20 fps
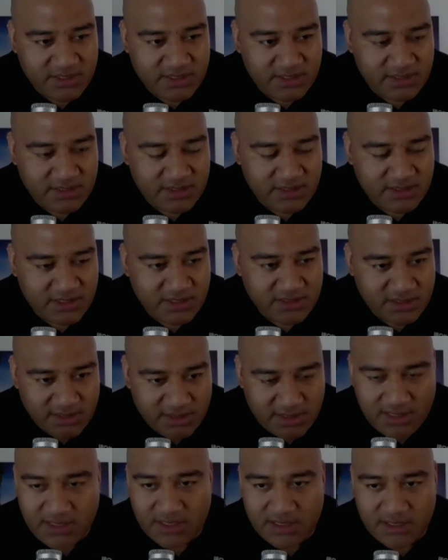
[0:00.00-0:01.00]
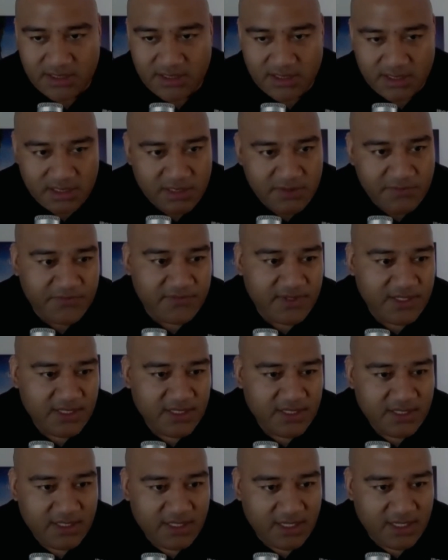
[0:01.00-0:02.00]
and Janine and Heath,
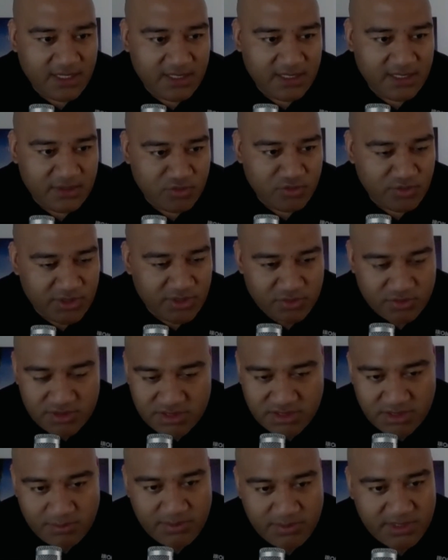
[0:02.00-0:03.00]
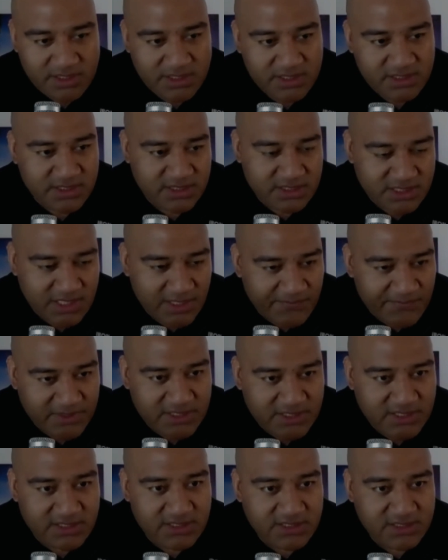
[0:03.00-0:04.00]
and your siblings,
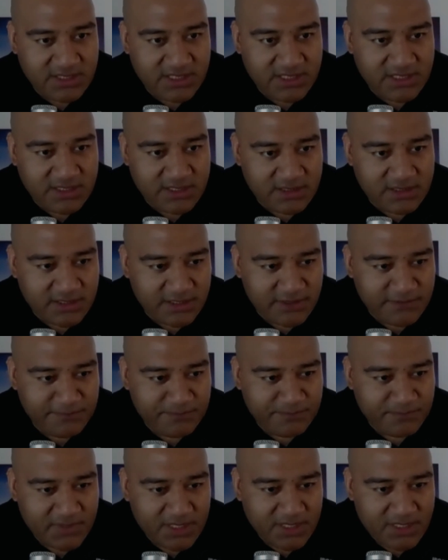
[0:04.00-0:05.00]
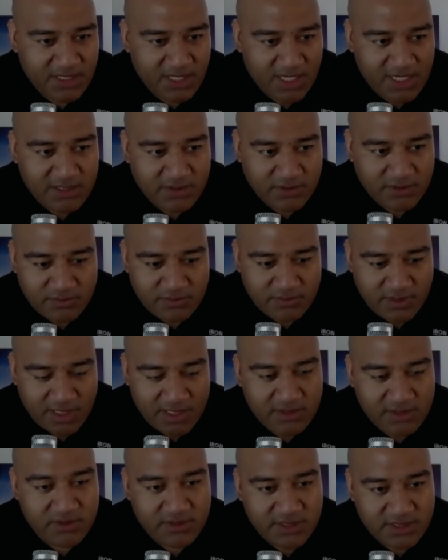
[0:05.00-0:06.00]
Tafaki and that, and I
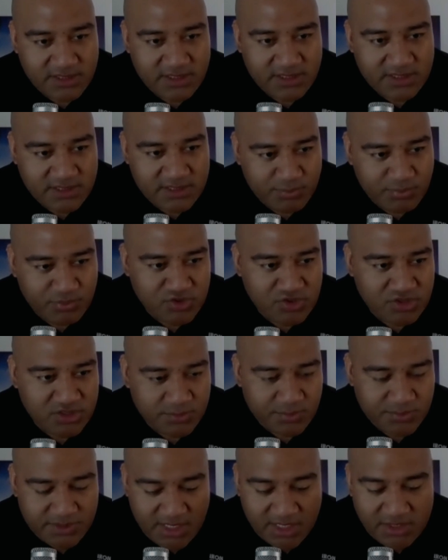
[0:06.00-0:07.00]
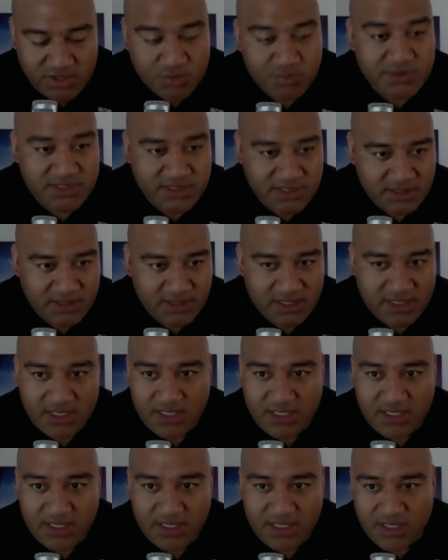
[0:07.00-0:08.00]
know that they support you 100%,
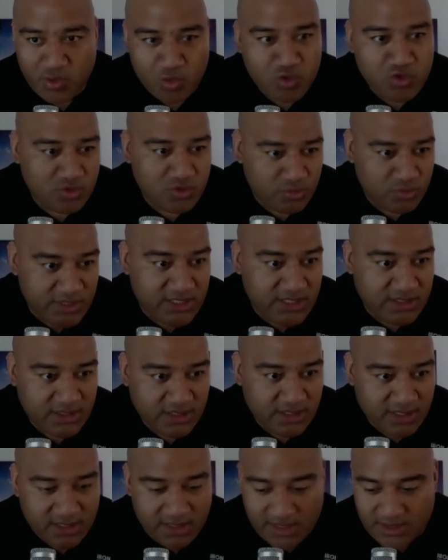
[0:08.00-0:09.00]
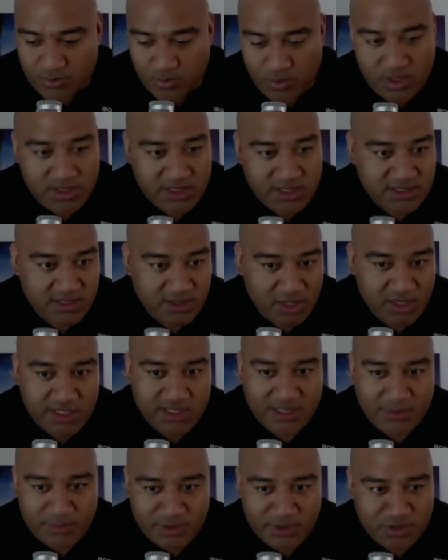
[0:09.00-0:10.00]
and also we as well as an
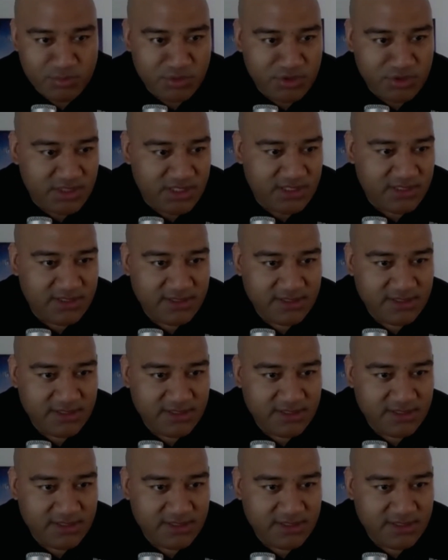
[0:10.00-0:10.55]
Iron Armour community